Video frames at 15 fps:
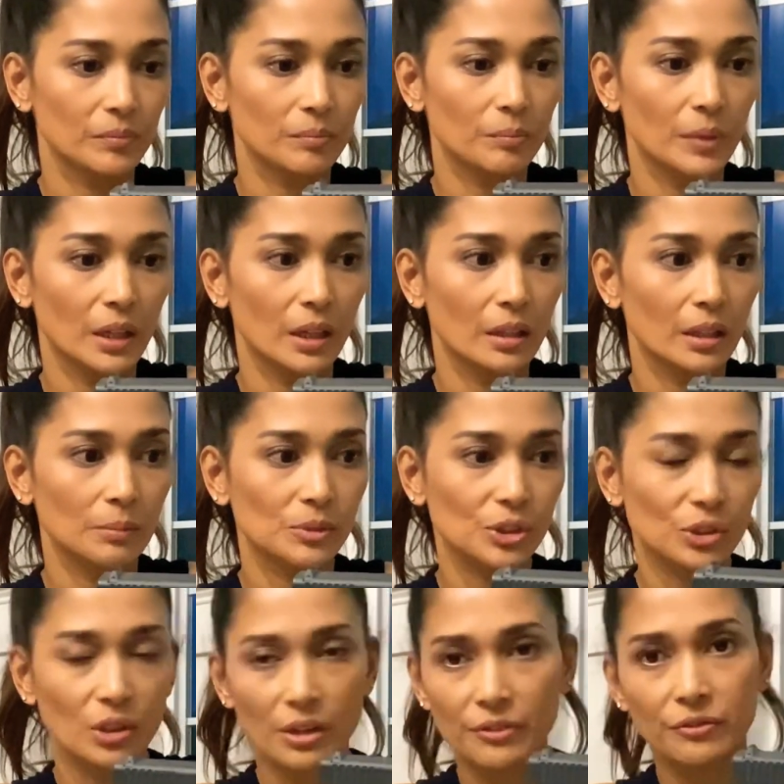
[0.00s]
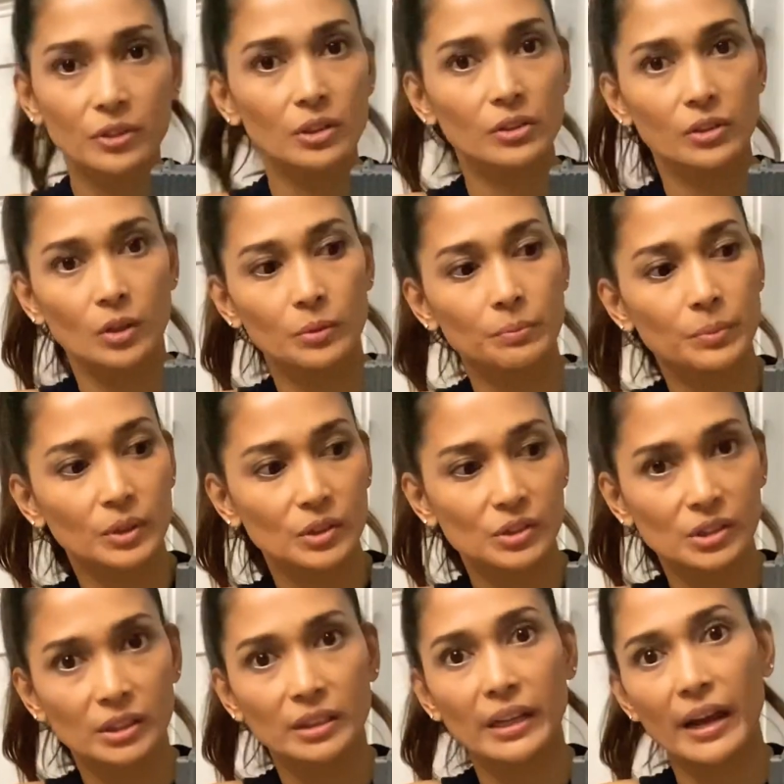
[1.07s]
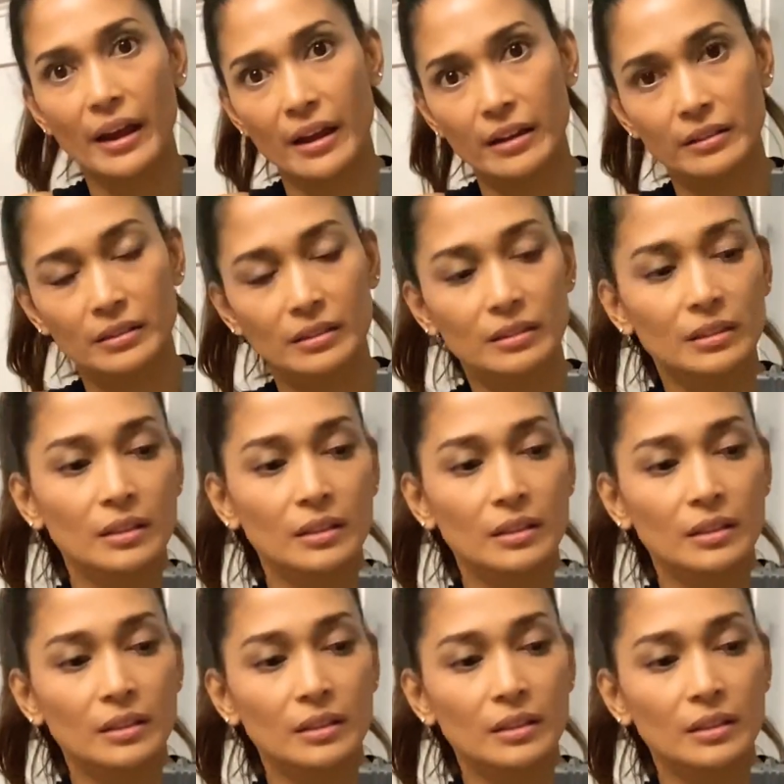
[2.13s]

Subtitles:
But I'm sure a full-grown person can.